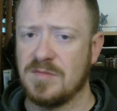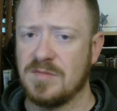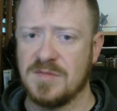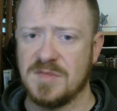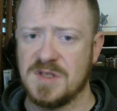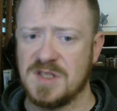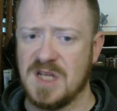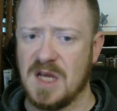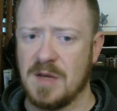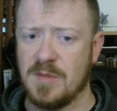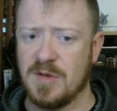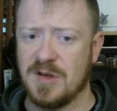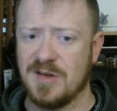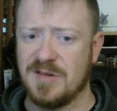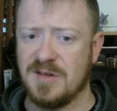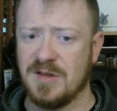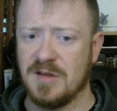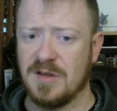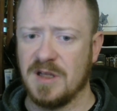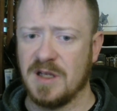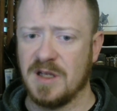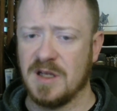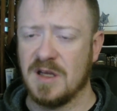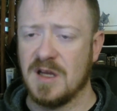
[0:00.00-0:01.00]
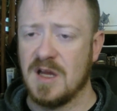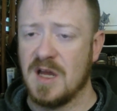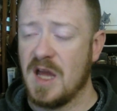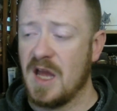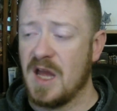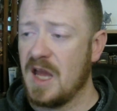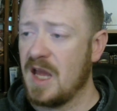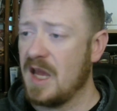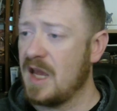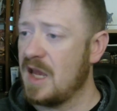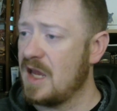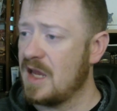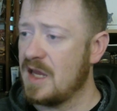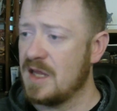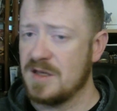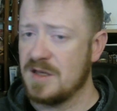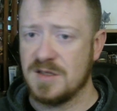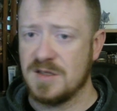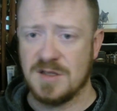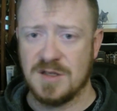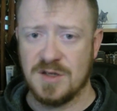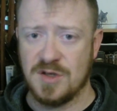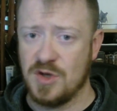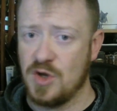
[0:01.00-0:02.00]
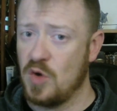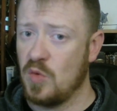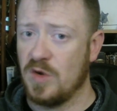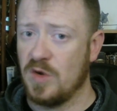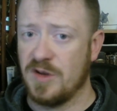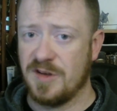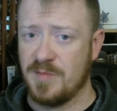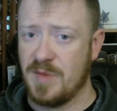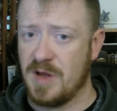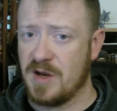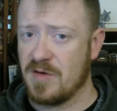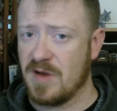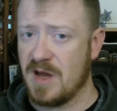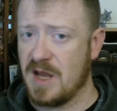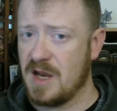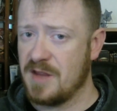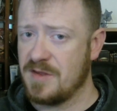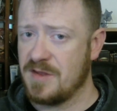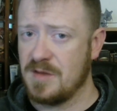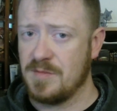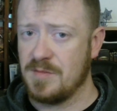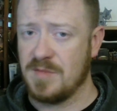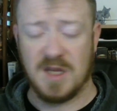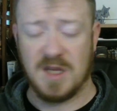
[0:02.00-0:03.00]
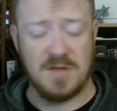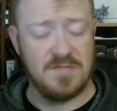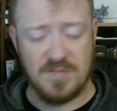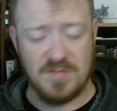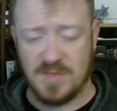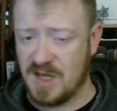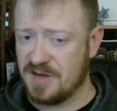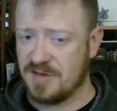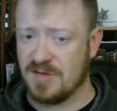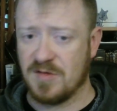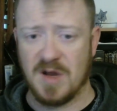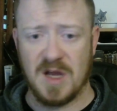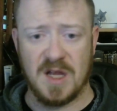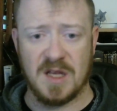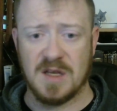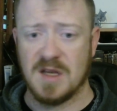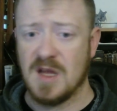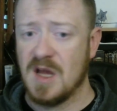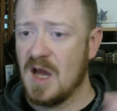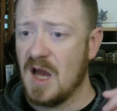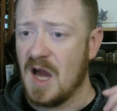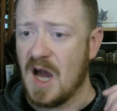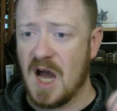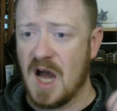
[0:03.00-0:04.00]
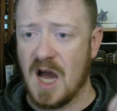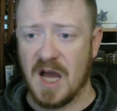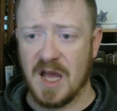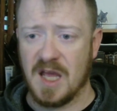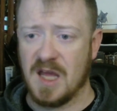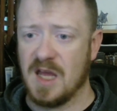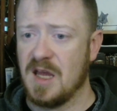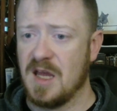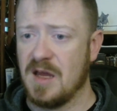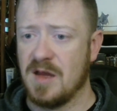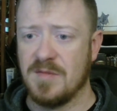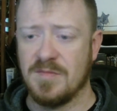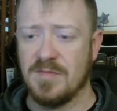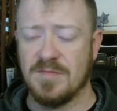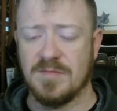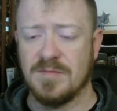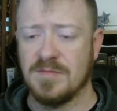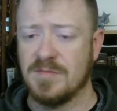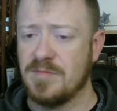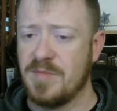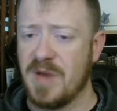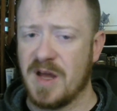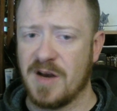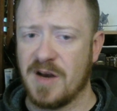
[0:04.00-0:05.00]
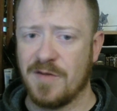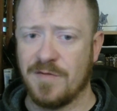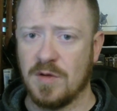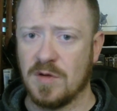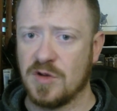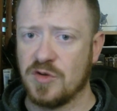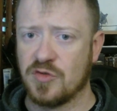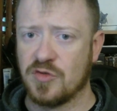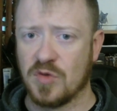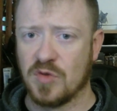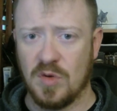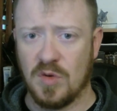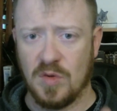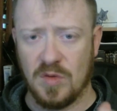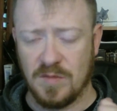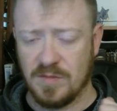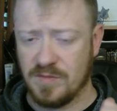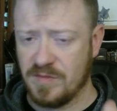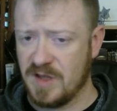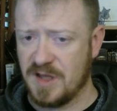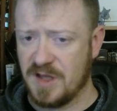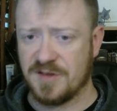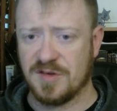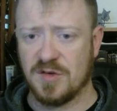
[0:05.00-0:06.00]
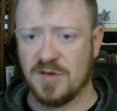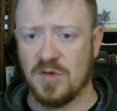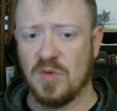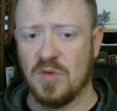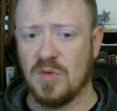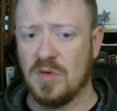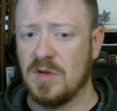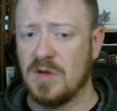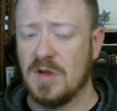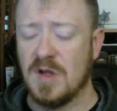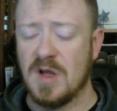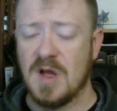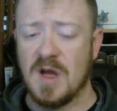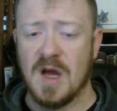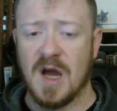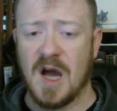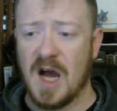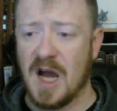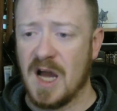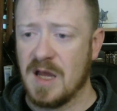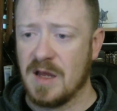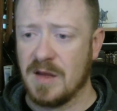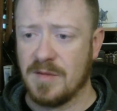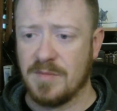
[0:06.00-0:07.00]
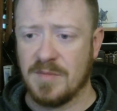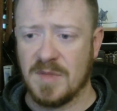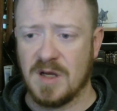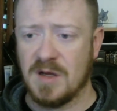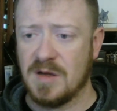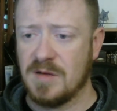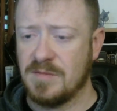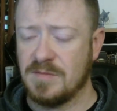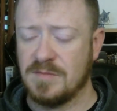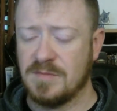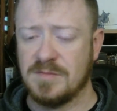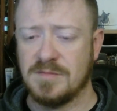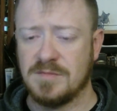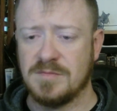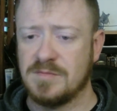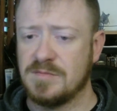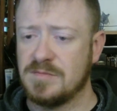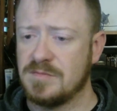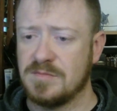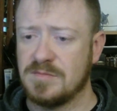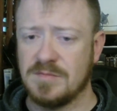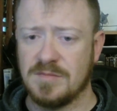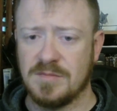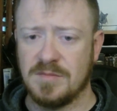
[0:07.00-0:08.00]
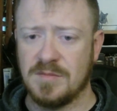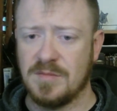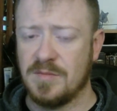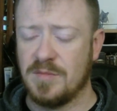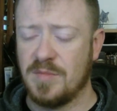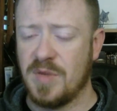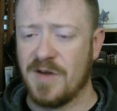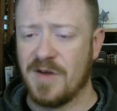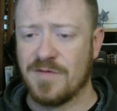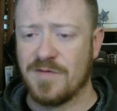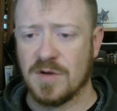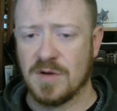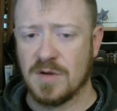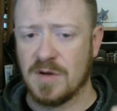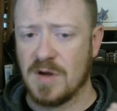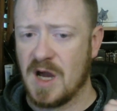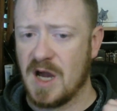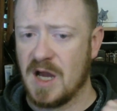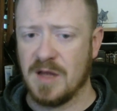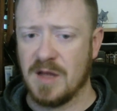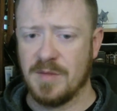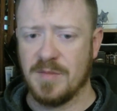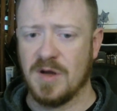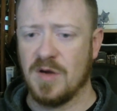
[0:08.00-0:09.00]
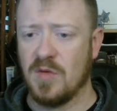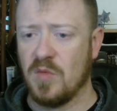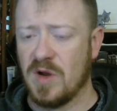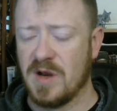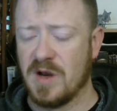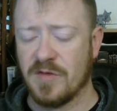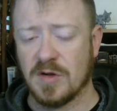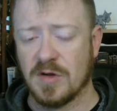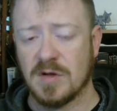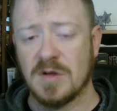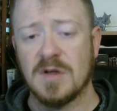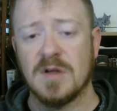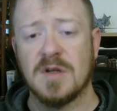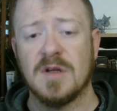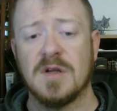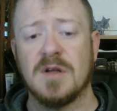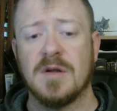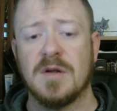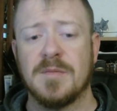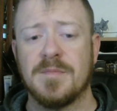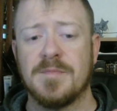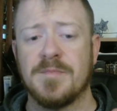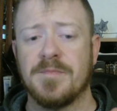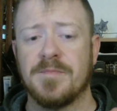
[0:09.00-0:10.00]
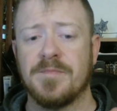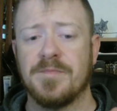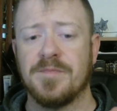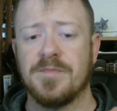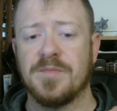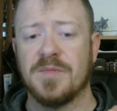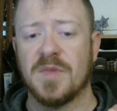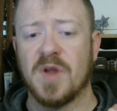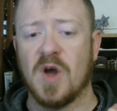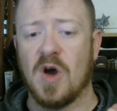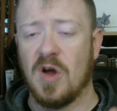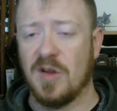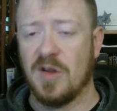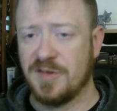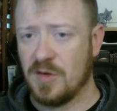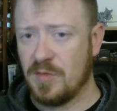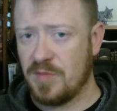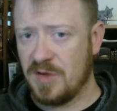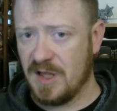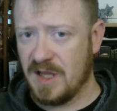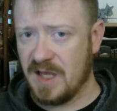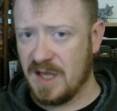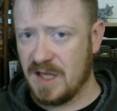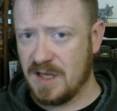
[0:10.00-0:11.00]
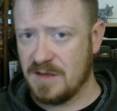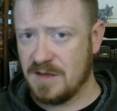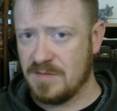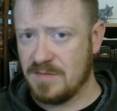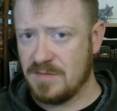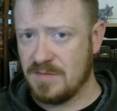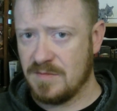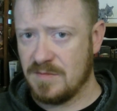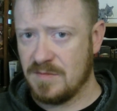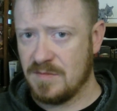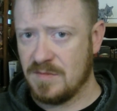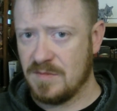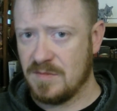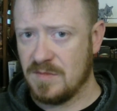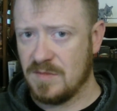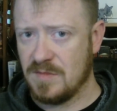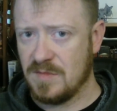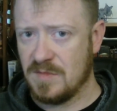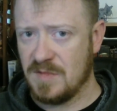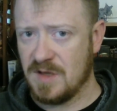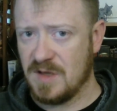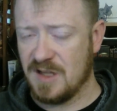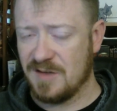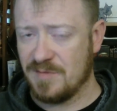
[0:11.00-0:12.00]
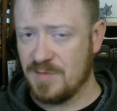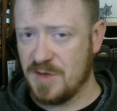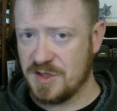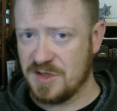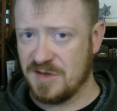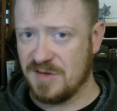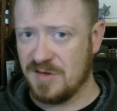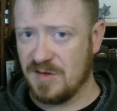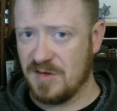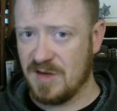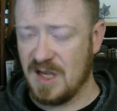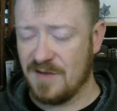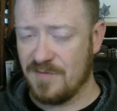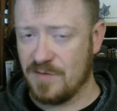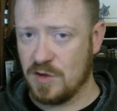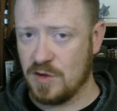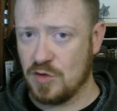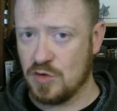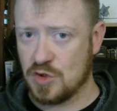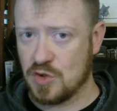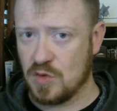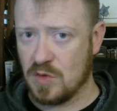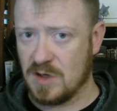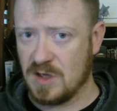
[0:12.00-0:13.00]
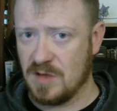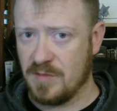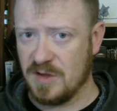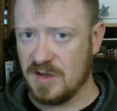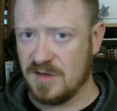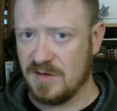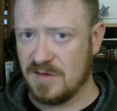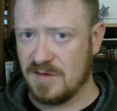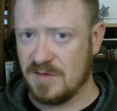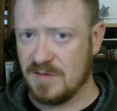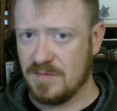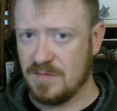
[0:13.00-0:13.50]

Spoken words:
damage dealing, and no one's better at it than me. That's great. I am battlefield control. That's cool. I am a buffer. I am a whatever. Also plan as much as you can for your shortcomings.